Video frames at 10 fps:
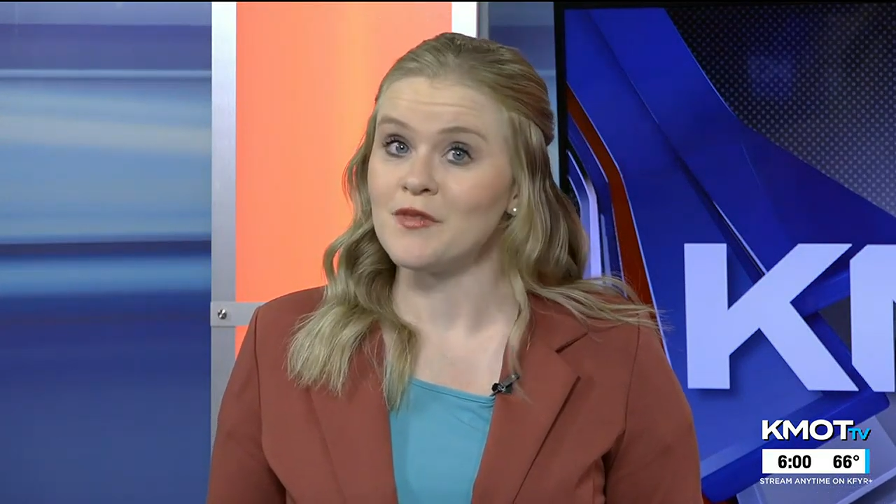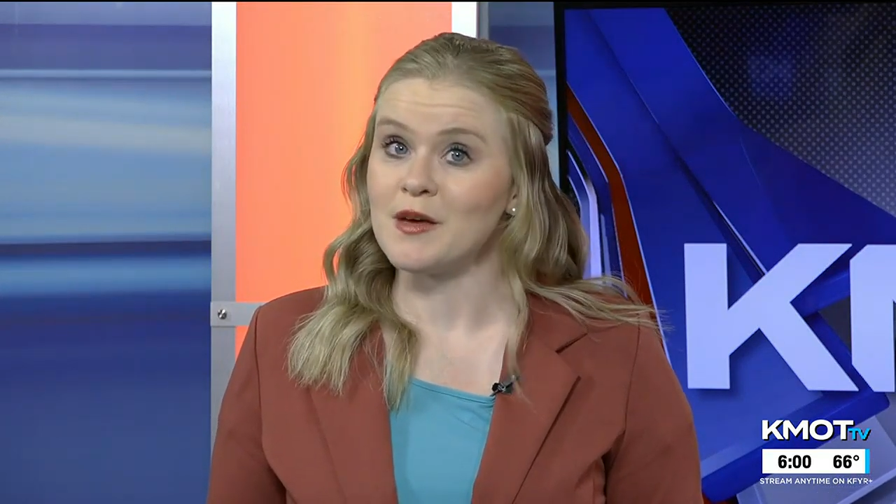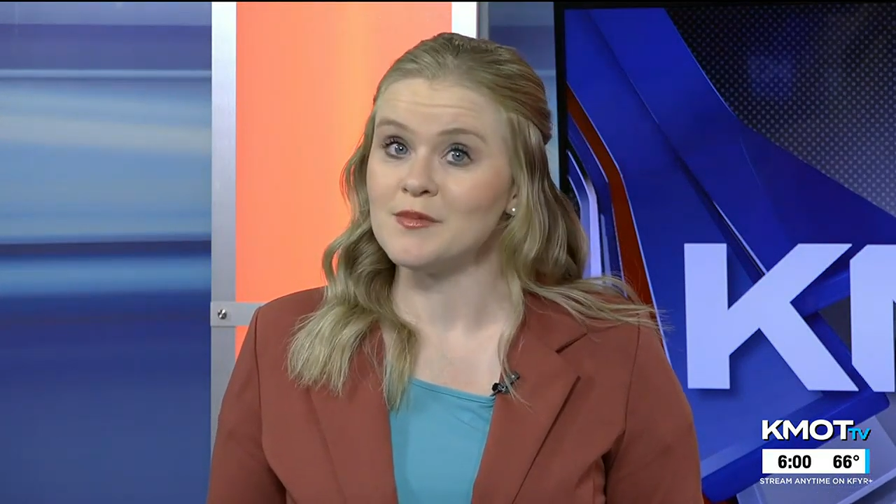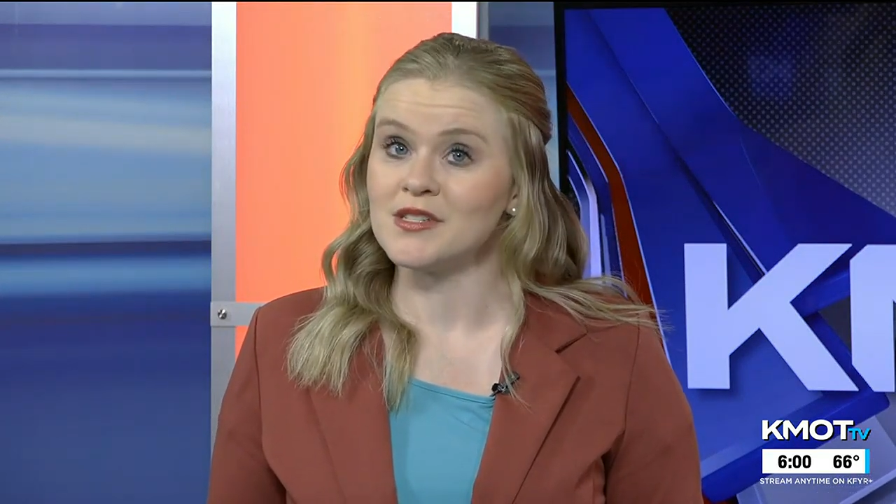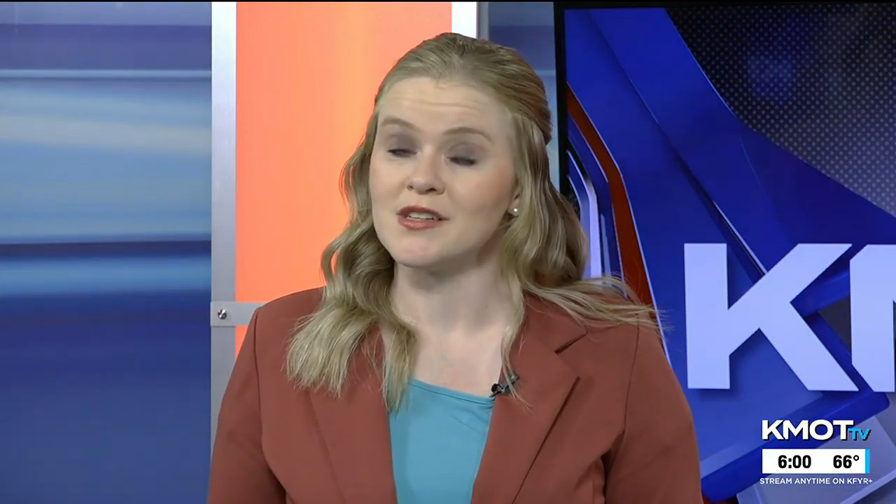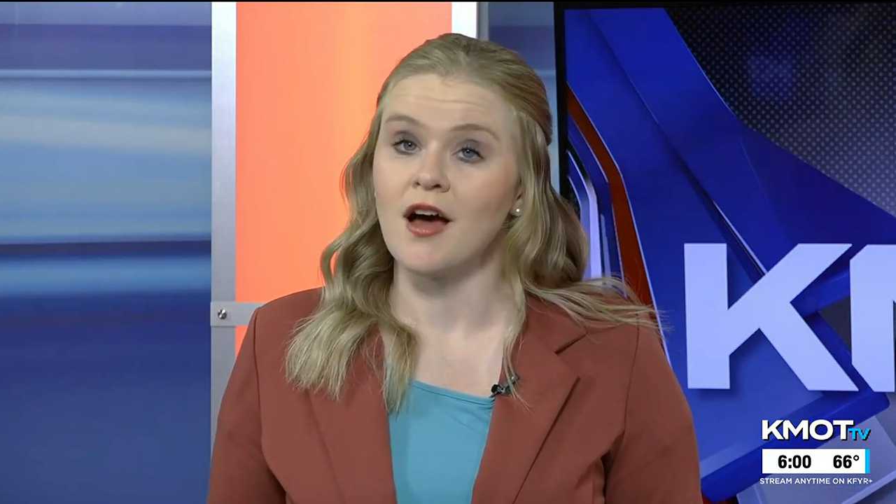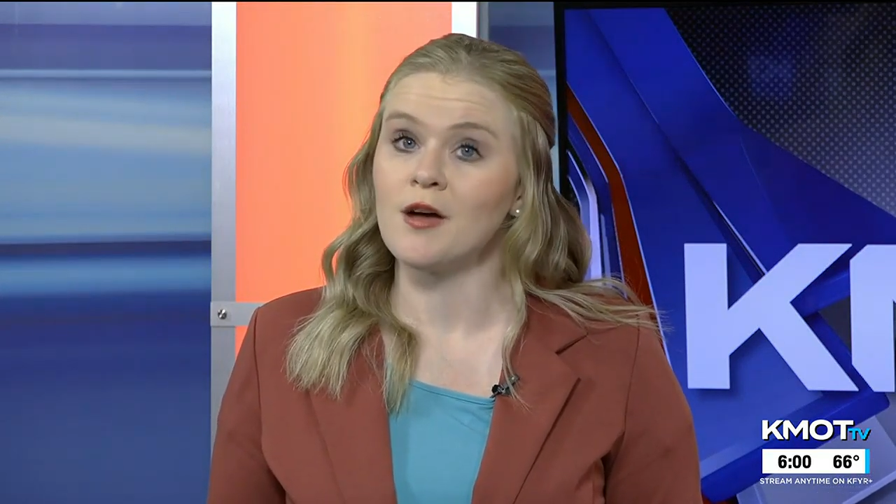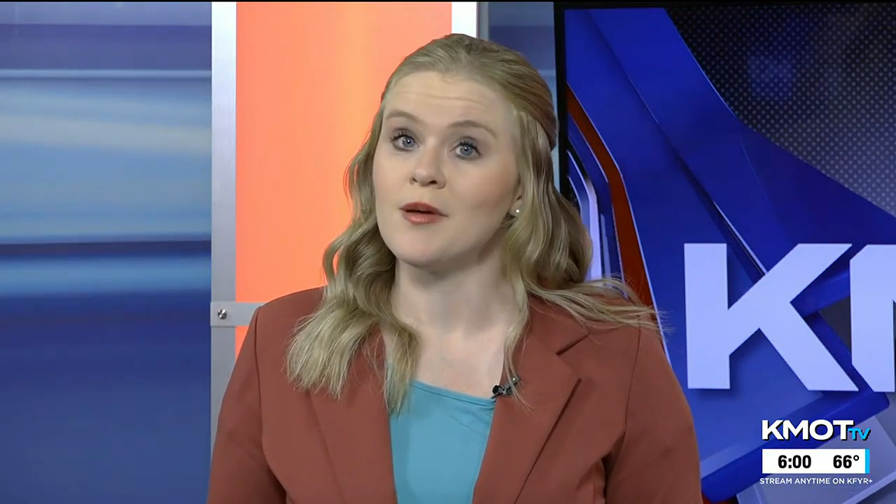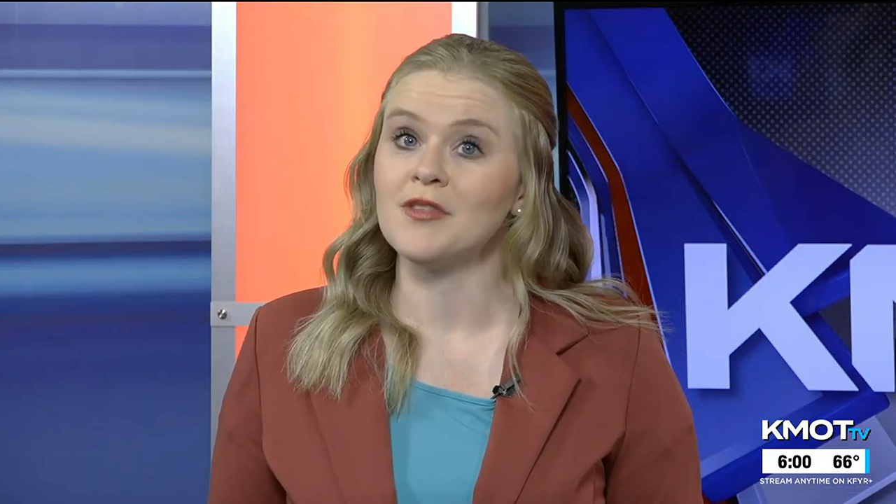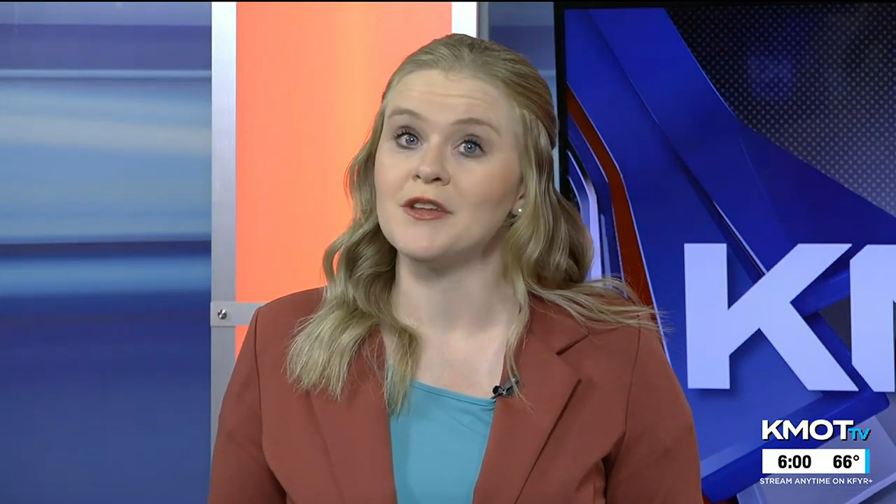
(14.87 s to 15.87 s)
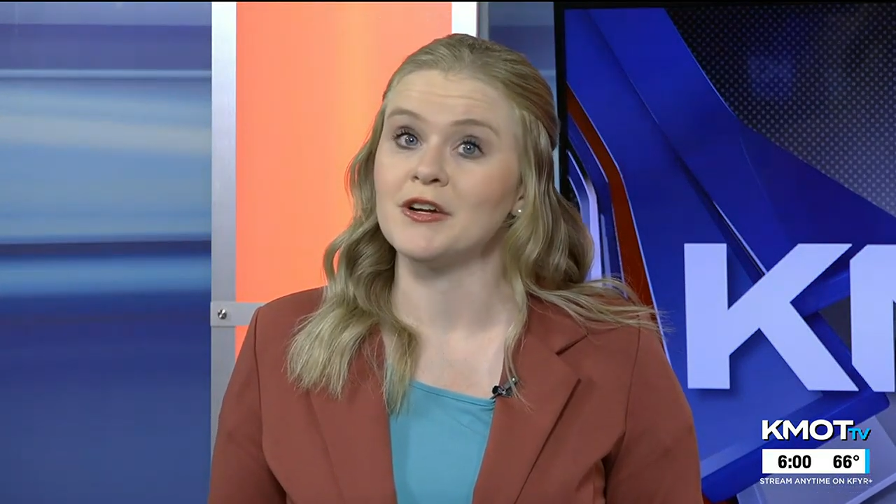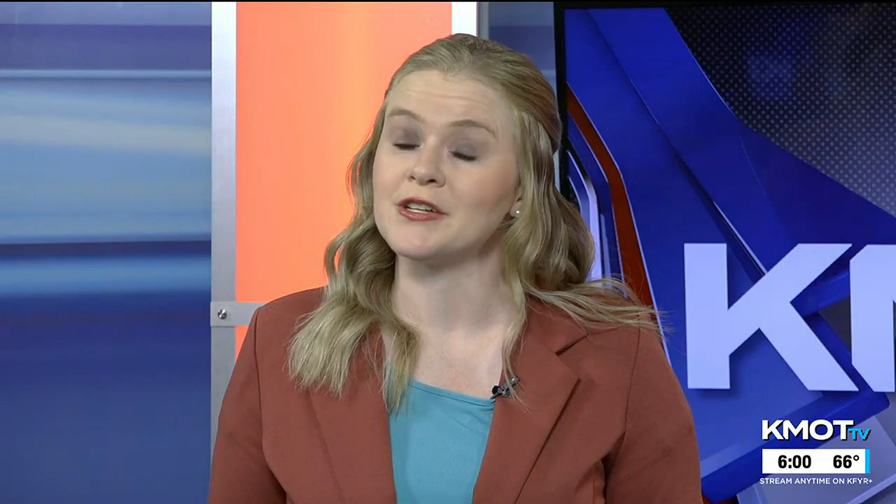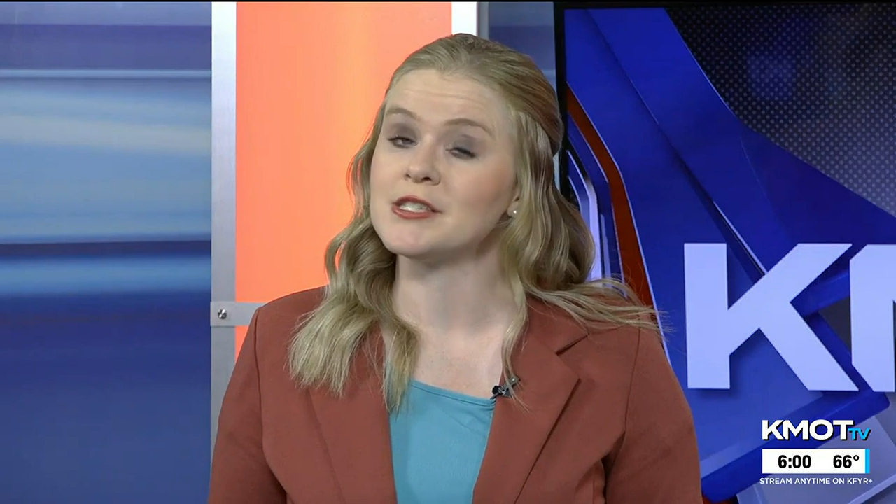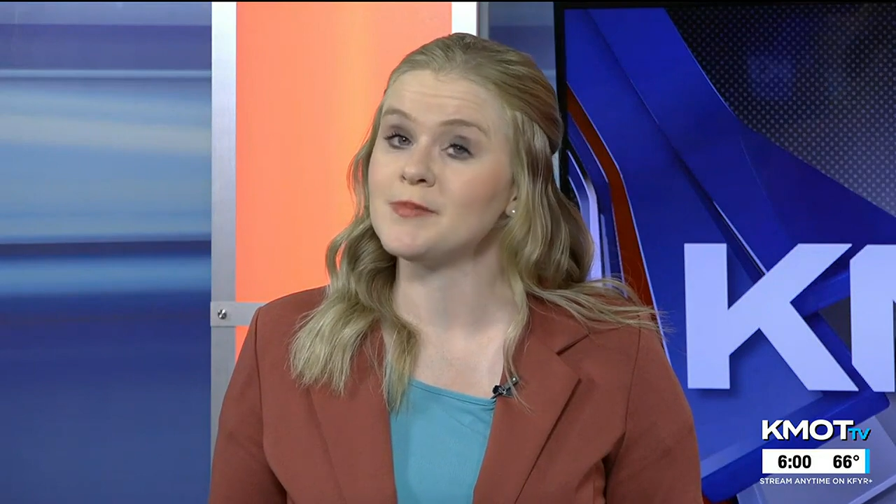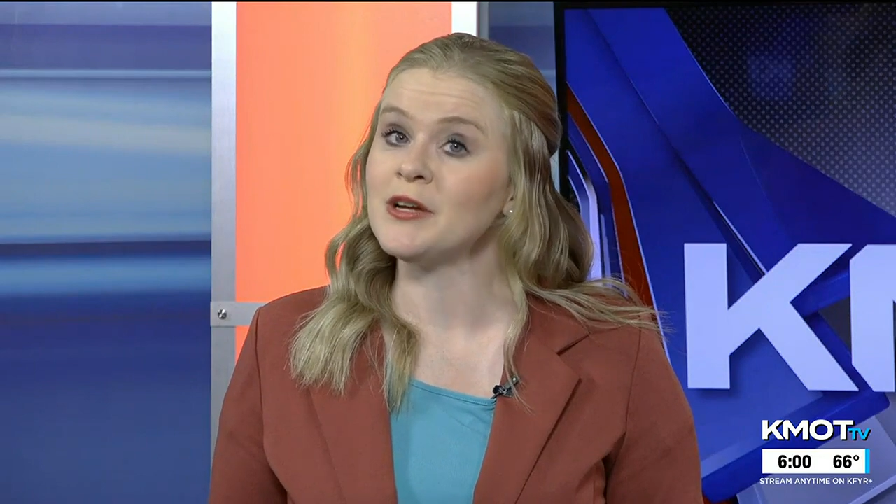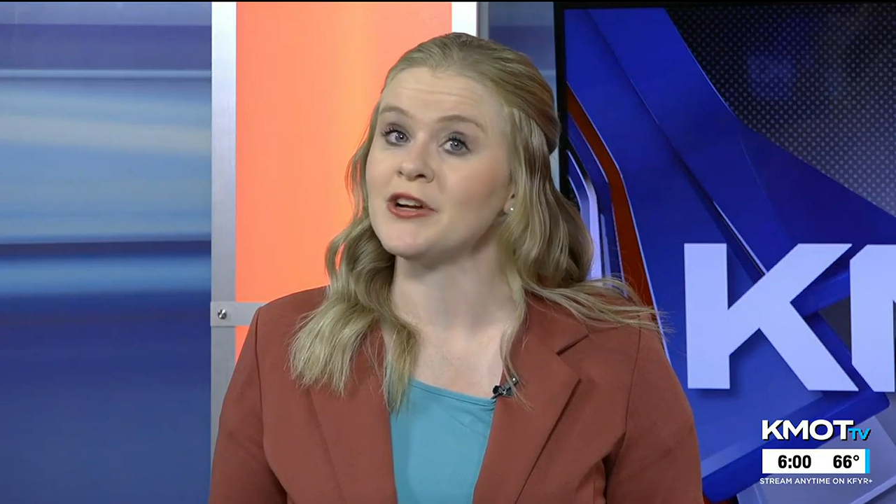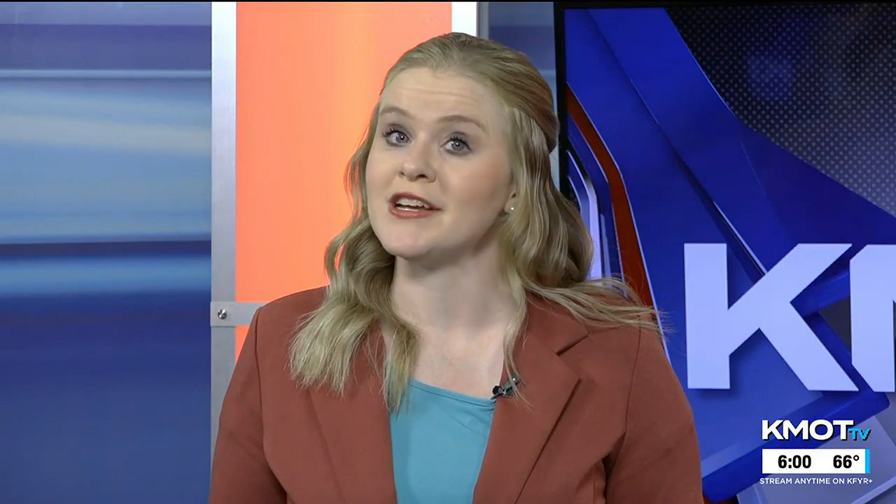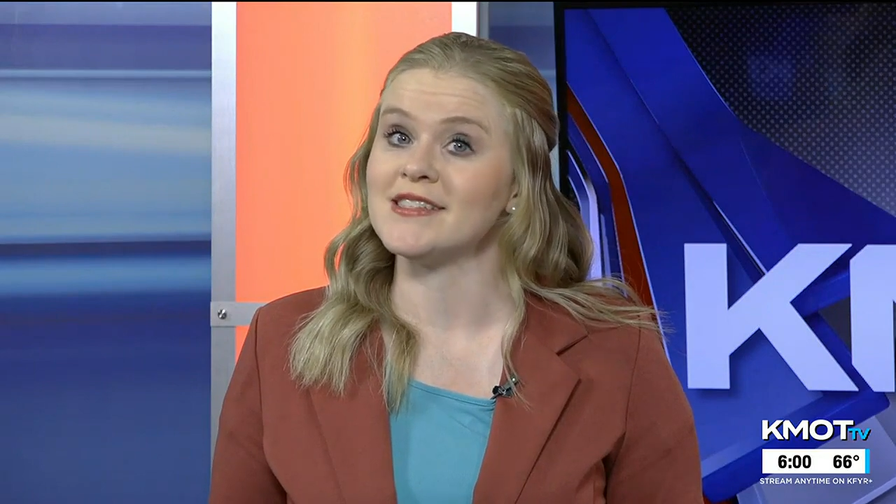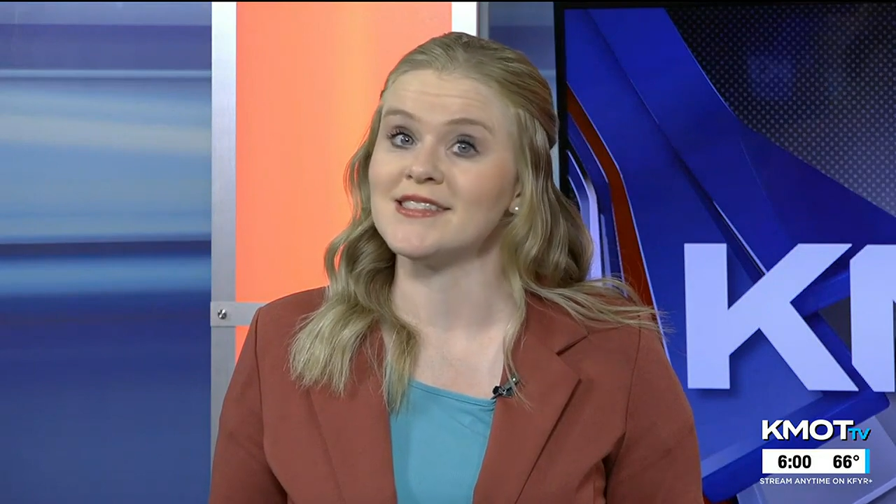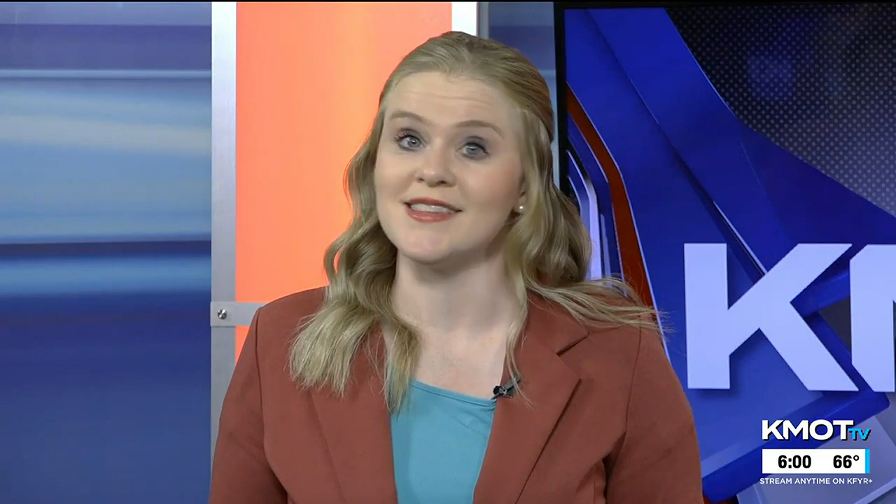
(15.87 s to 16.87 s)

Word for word: of them to talk about their experience